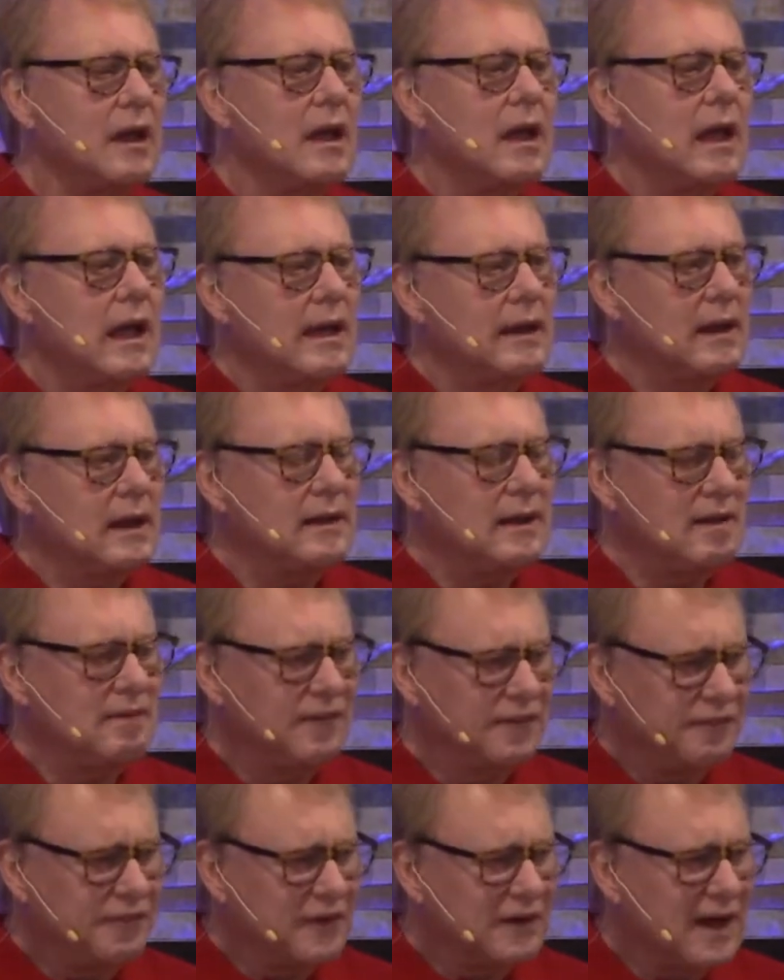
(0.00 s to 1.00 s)
And I
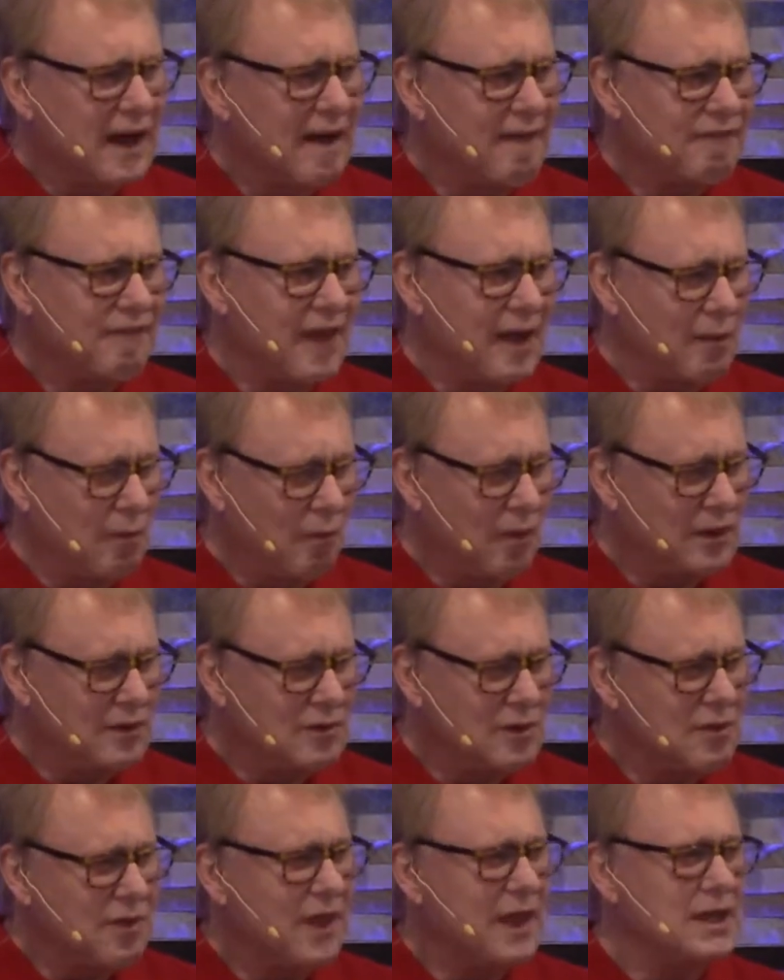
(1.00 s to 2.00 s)
never forgot that. What
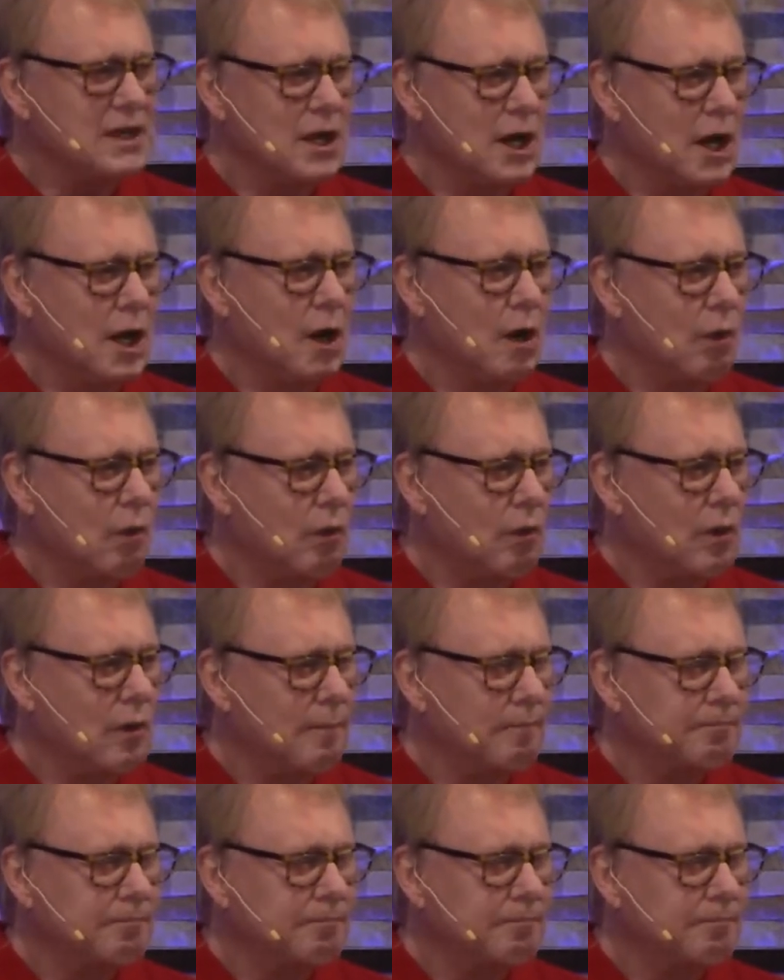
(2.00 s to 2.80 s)
do they know?